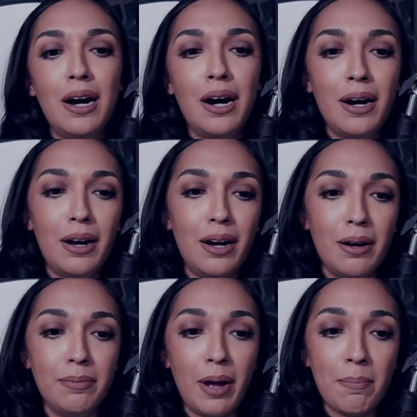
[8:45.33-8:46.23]

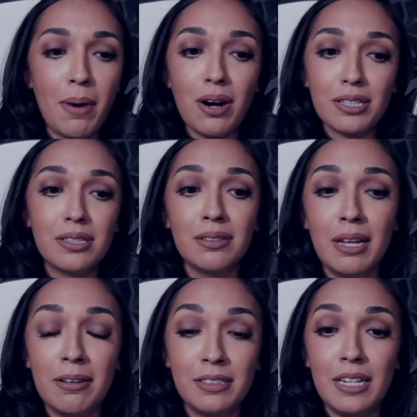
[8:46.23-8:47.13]
amongst
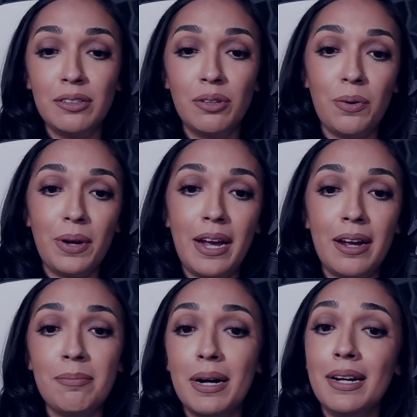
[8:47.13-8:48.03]
Lindsay
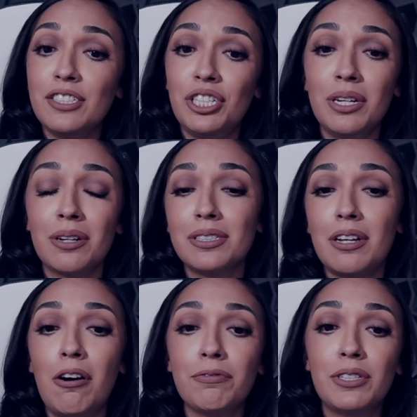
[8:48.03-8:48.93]
Lohan, but she
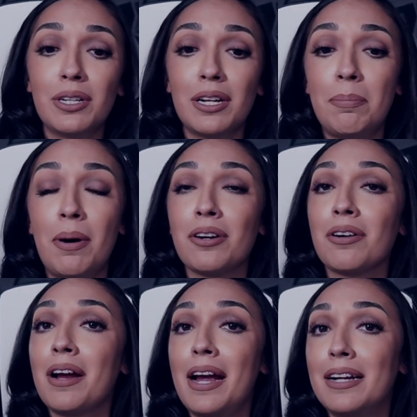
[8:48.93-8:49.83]
herself took it upon
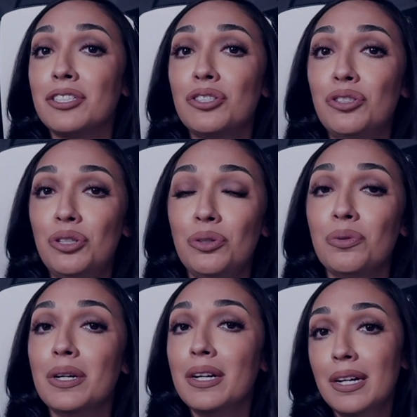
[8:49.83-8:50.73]
her hands to